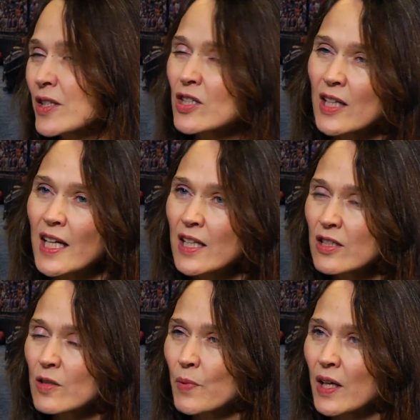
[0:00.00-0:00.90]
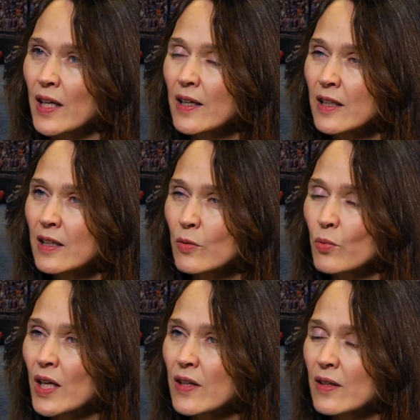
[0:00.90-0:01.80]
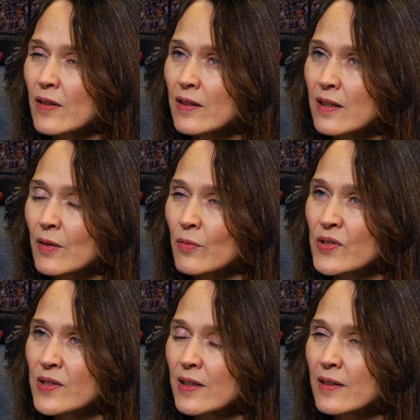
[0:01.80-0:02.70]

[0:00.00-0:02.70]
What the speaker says: changed by the way that it was